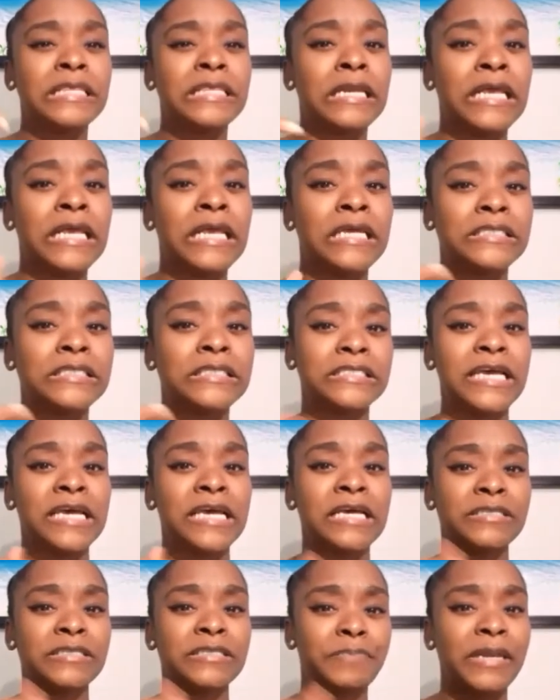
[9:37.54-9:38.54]
the link
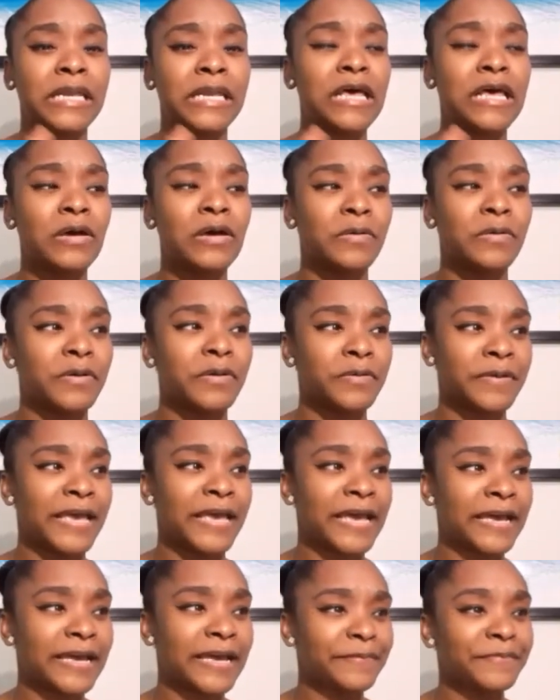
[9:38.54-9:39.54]
below,
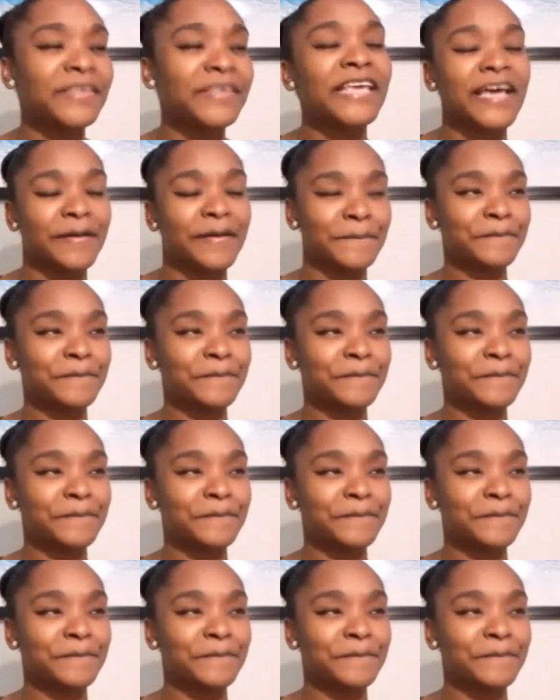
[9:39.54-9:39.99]
okay? Yeah, go